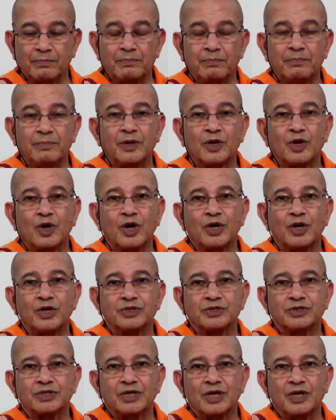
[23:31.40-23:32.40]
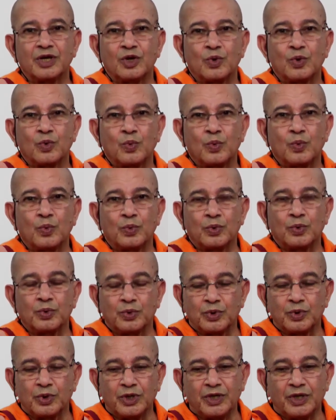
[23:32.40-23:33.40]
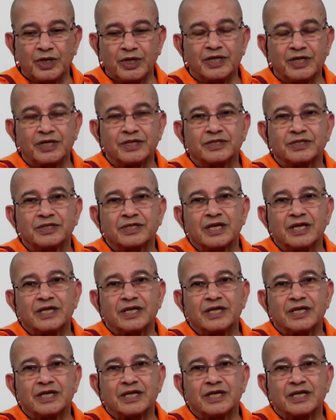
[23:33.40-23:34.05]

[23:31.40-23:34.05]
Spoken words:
Because it is